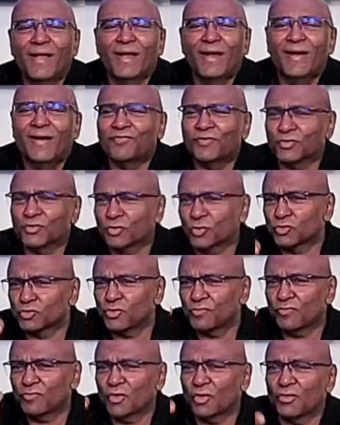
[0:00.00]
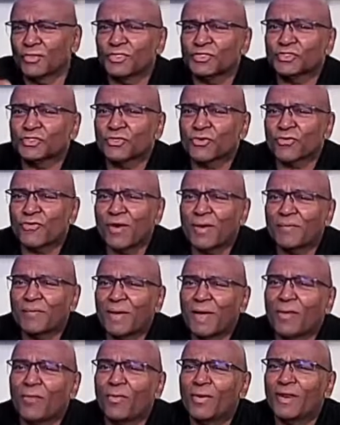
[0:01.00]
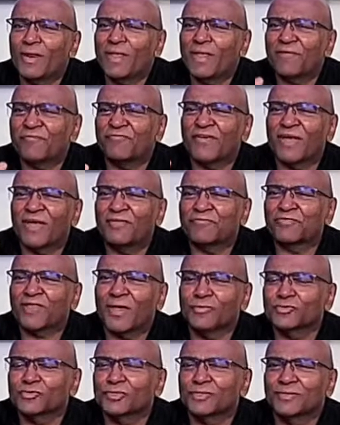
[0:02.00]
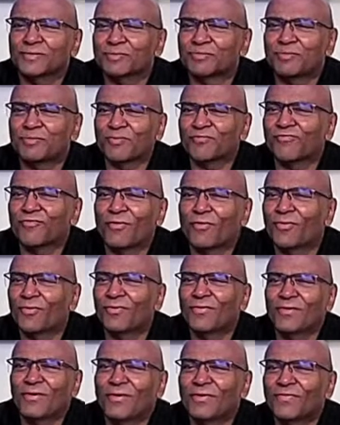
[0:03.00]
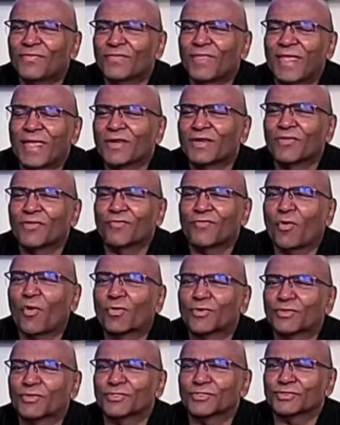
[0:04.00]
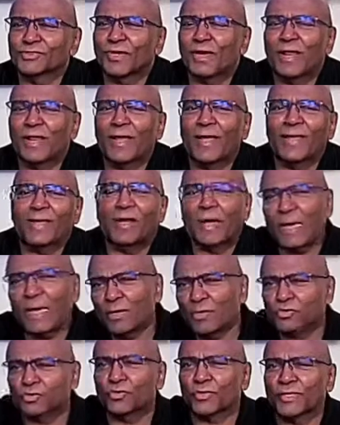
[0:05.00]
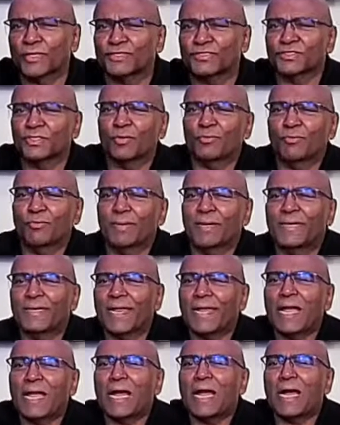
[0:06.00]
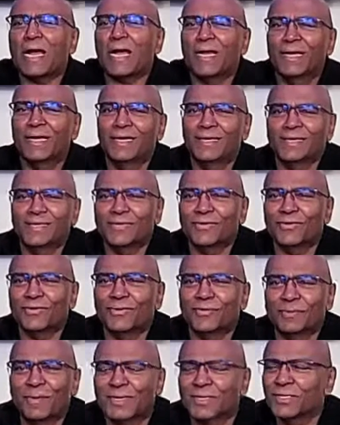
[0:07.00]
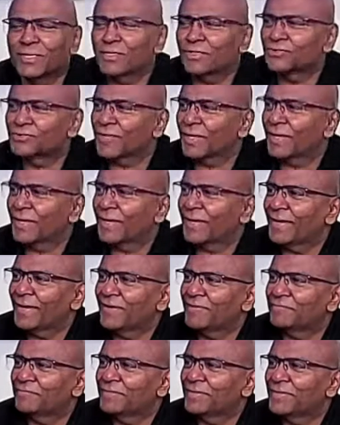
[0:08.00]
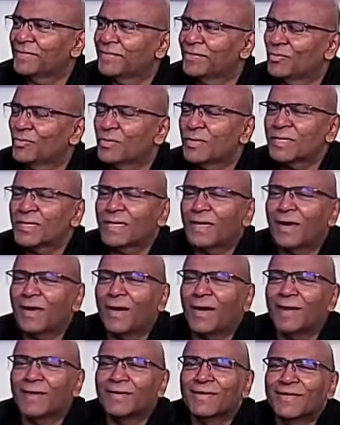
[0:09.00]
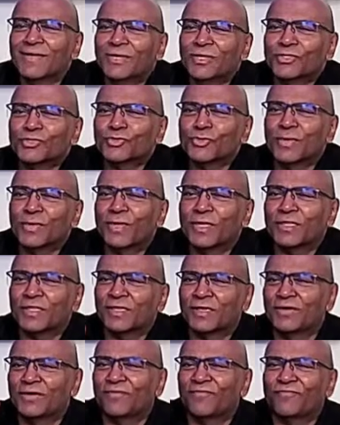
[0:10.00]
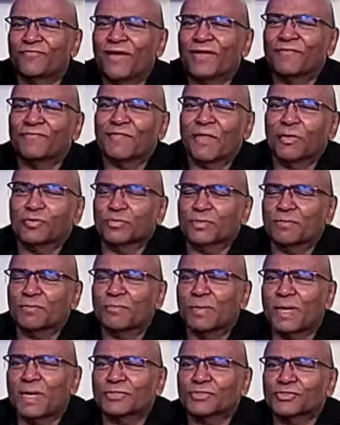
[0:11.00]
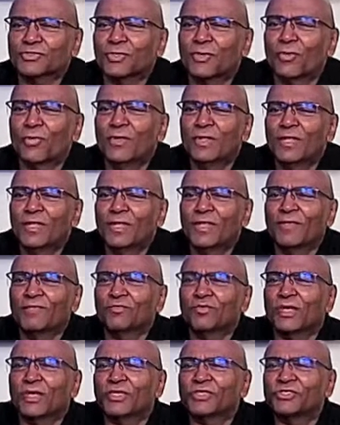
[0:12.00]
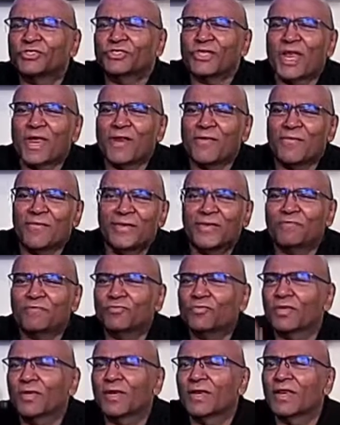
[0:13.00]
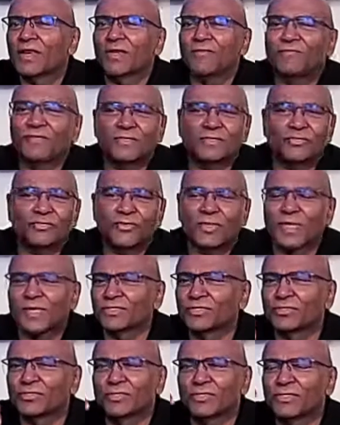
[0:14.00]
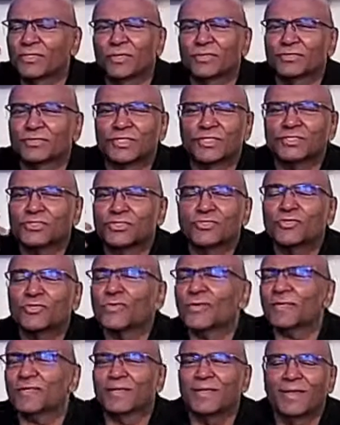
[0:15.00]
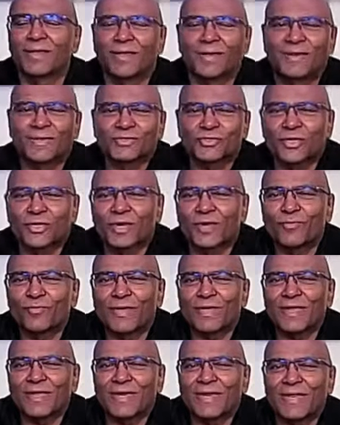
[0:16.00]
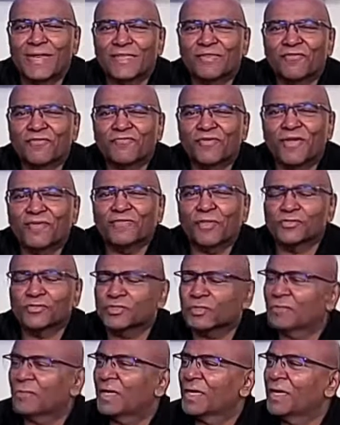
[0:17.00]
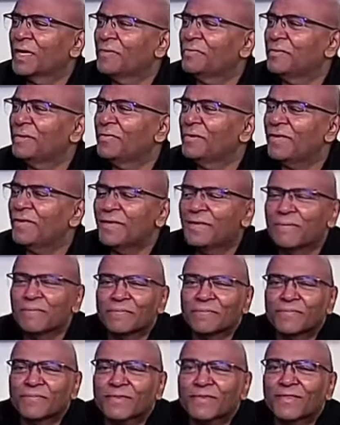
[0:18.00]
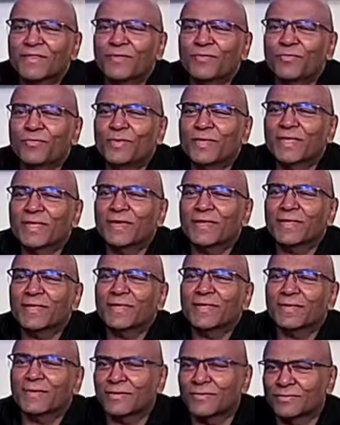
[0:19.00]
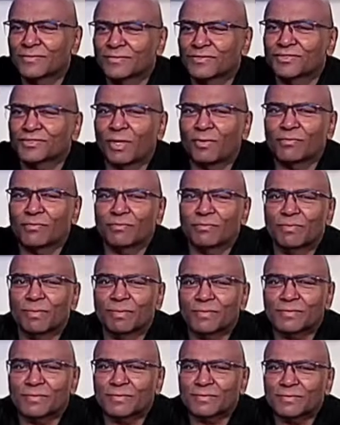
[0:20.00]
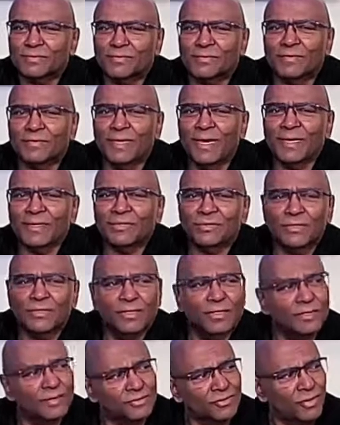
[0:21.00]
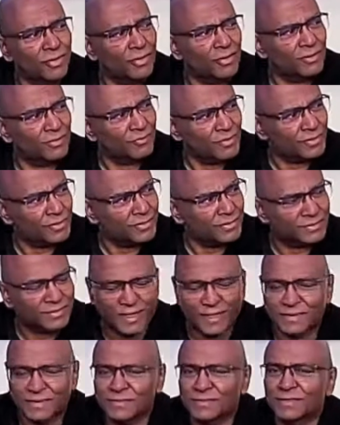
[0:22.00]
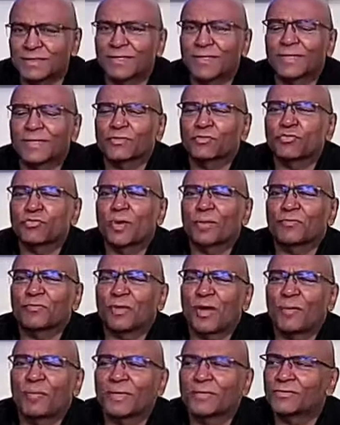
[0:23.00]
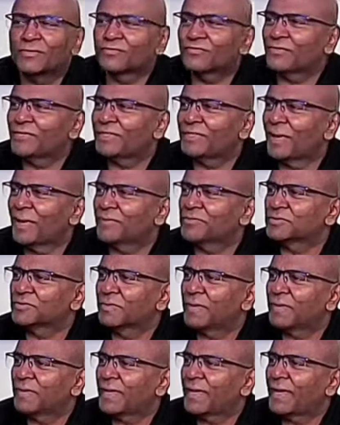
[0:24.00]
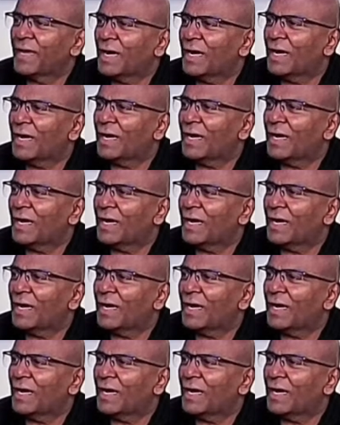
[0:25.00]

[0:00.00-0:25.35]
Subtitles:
For those of you on Instagram, I want to hit 5,000 before the end of August so that I also can shout Merdeka. You know, my girls and I have been working hard to hit the 5,000 mark. So if you can share it, if you can love it, you can, you know, just do it so that we can hit the 5,000 mark. Mary? Then we can shout like like Tunku Abdurrahman 3 times Merdeka.